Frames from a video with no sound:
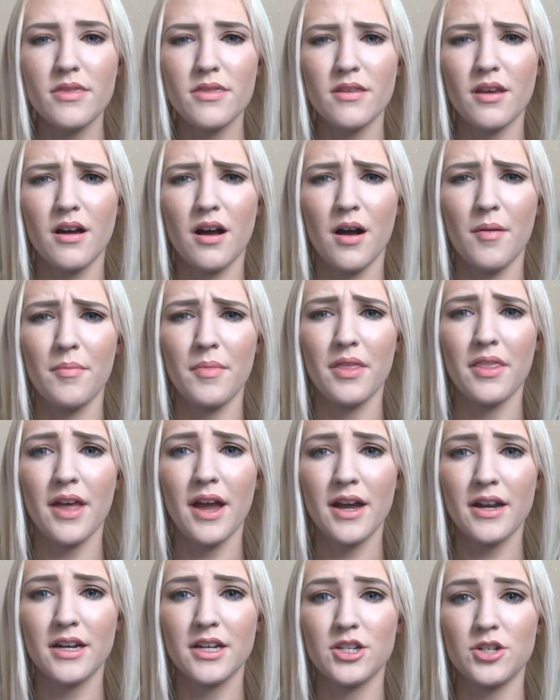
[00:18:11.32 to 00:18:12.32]

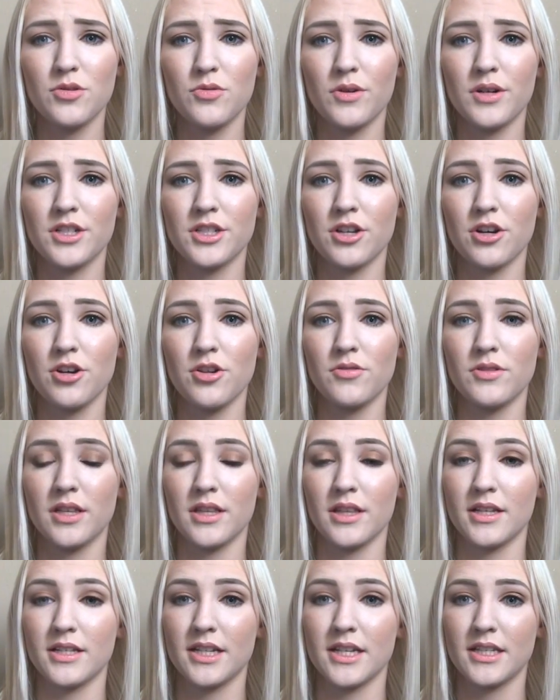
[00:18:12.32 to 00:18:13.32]
That, and I do want to start using
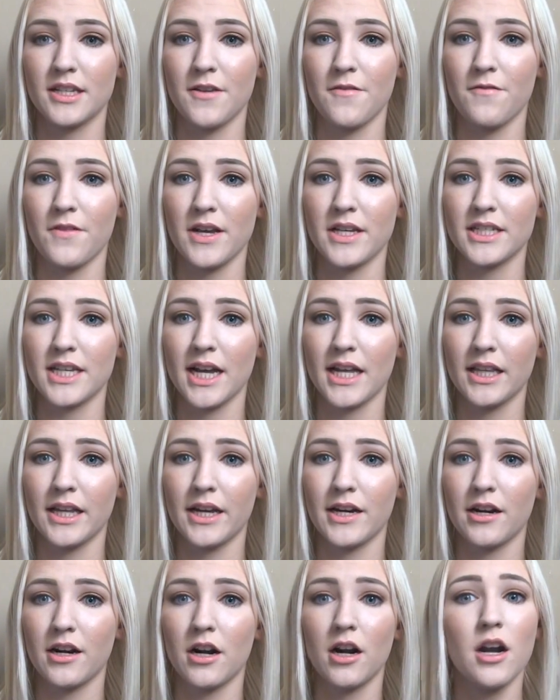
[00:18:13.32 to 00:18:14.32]
this as a face
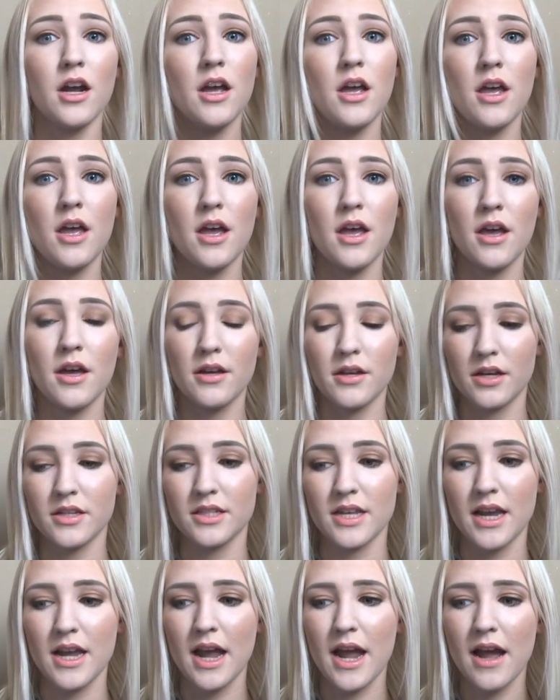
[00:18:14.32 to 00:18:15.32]
highlighter, because
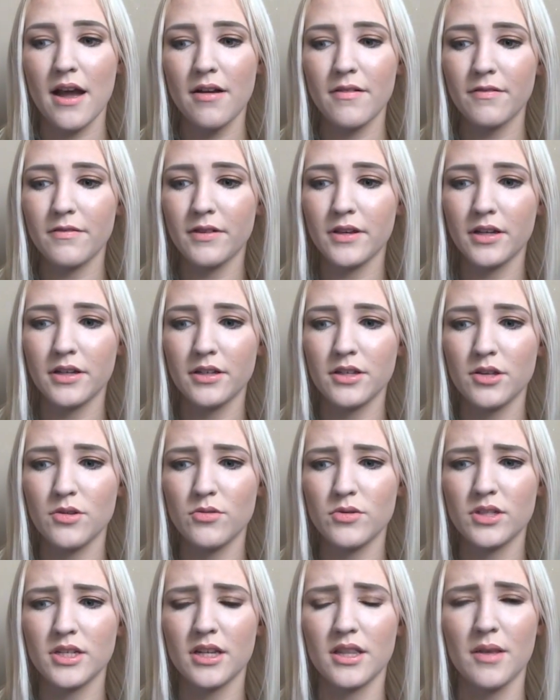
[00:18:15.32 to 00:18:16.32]
I have
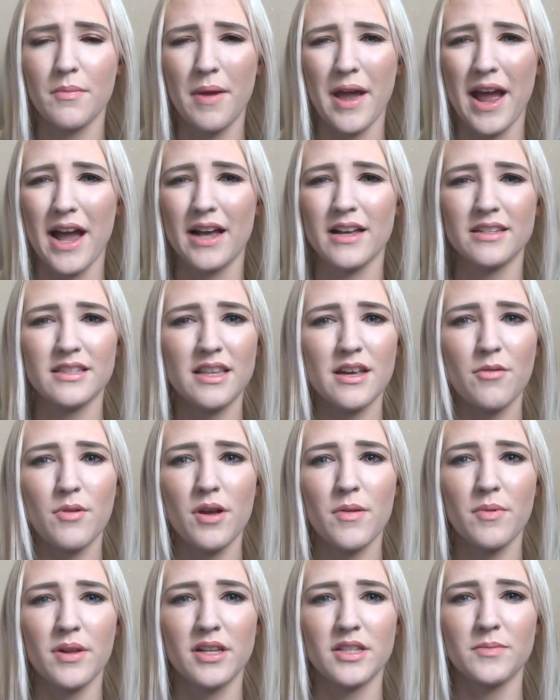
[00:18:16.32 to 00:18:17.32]
used it in the past that way,
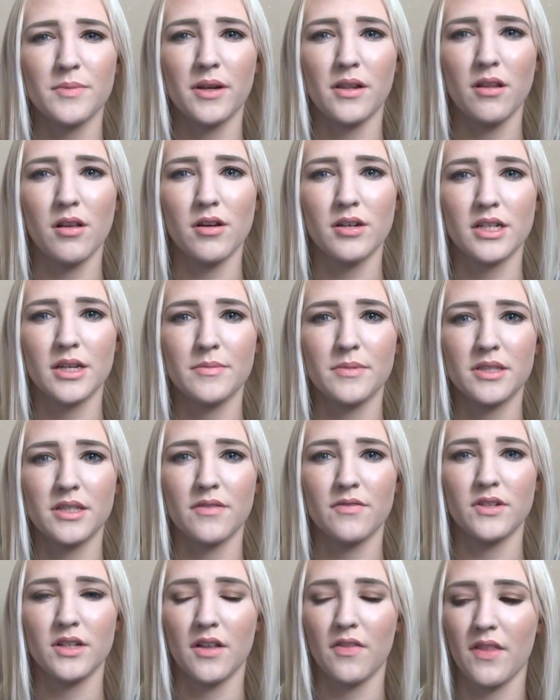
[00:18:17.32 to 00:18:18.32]
but it's been a long time since
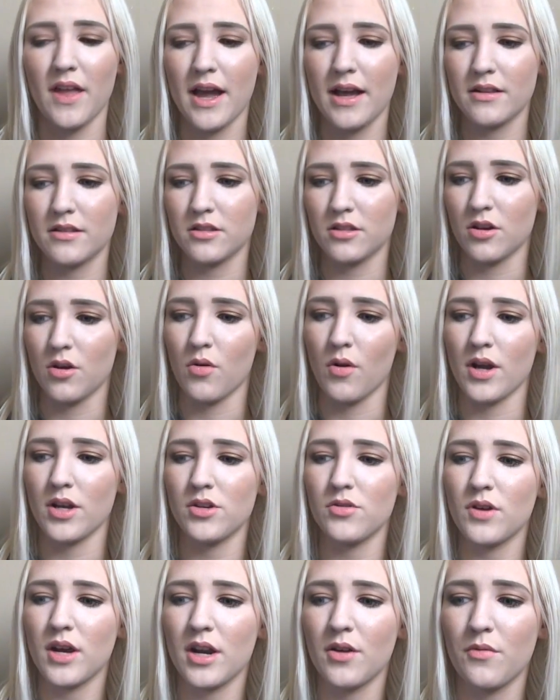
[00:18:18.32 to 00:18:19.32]
I've done that, so I
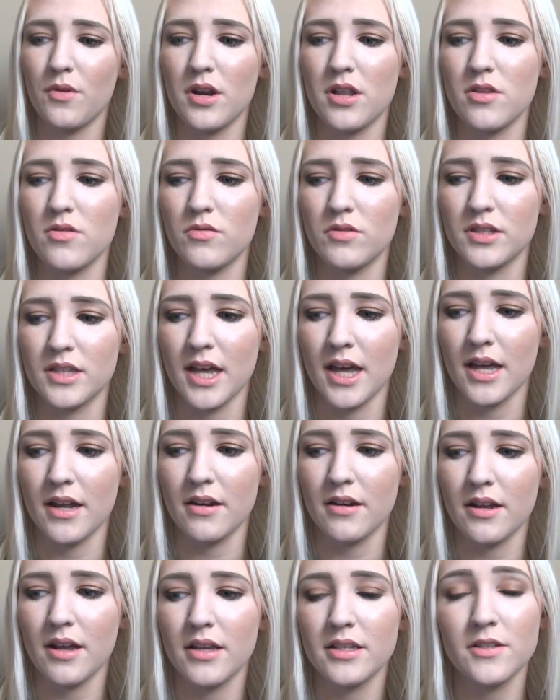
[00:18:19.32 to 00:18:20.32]
do kind of want to use
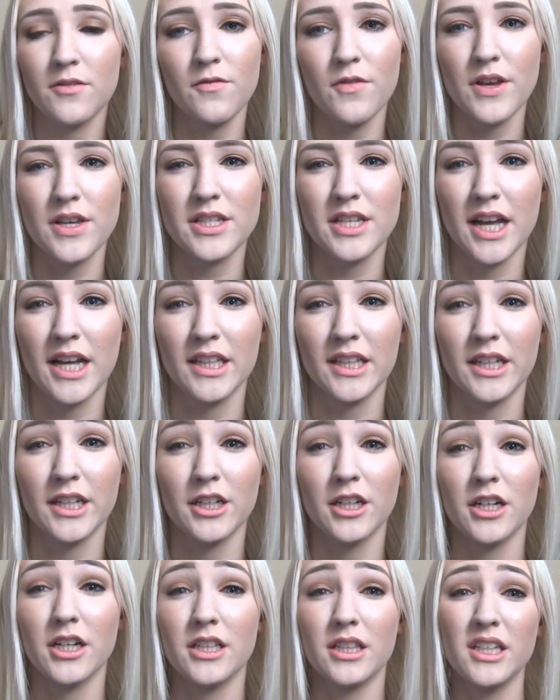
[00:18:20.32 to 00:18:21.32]
that as a face
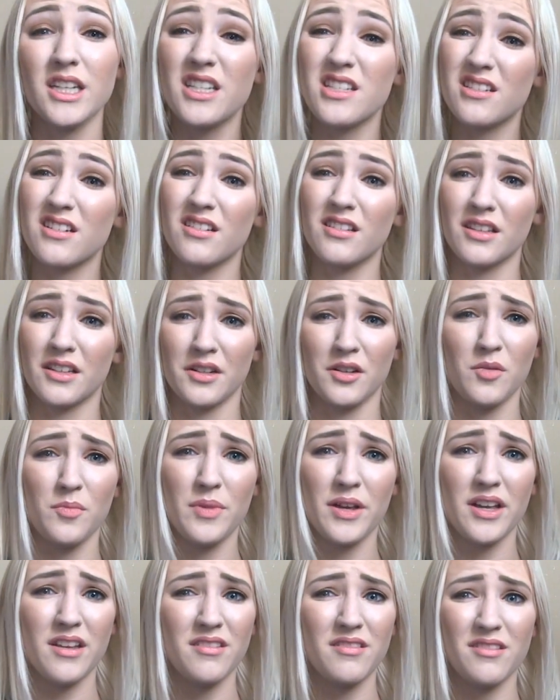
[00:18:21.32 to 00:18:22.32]
highlighter at least a little
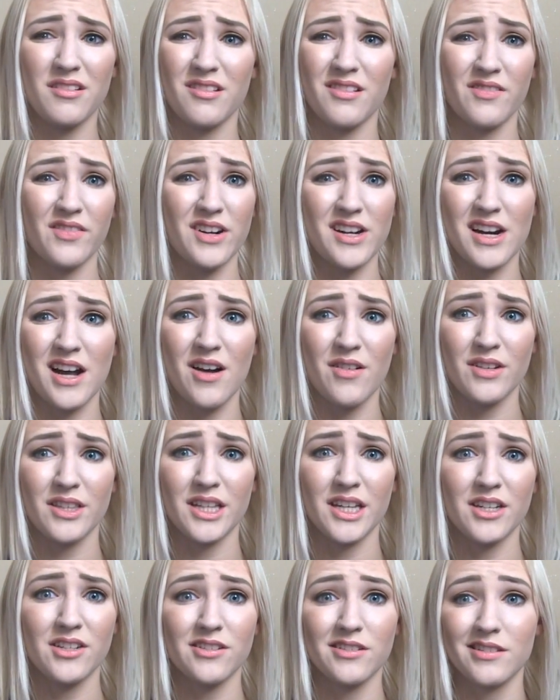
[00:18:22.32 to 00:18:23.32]
bit, you know, every now and
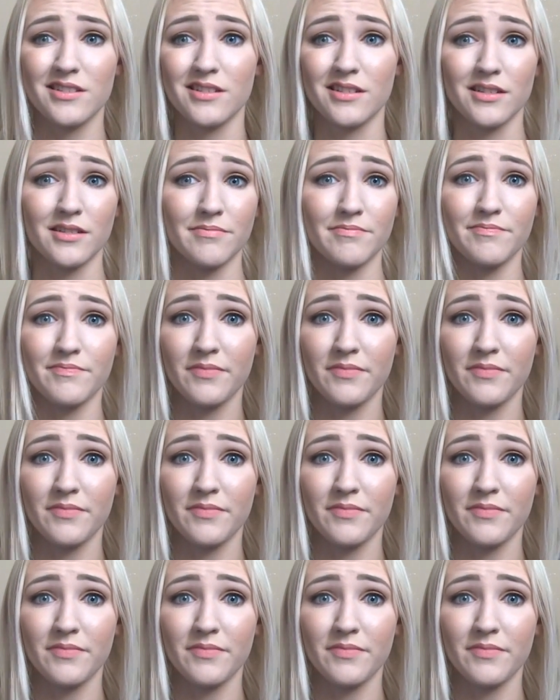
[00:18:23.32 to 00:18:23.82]
then, just to